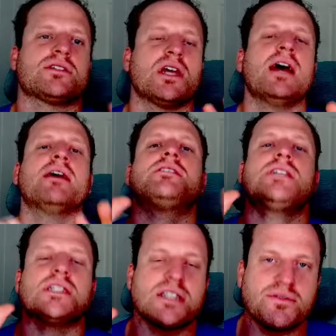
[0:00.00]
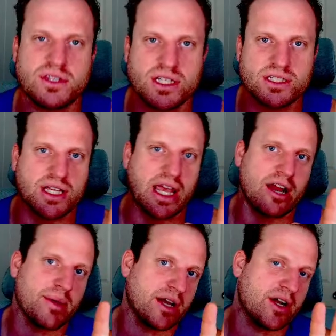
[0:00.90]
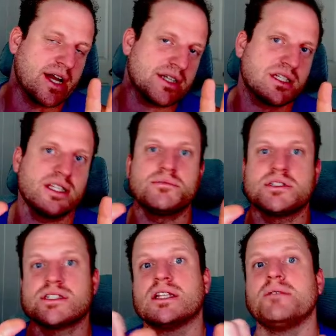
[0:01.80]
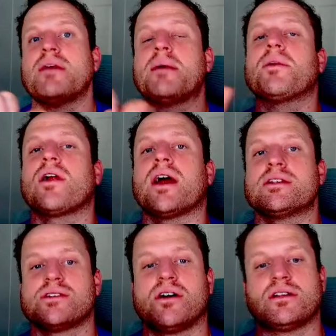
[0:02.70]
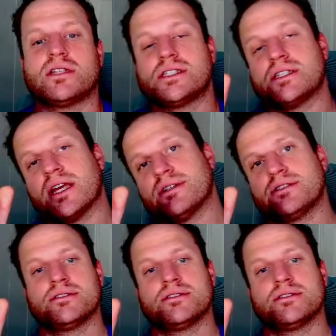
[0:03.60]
6 different things to care about. You're asking them to suddenly memorize all of these things.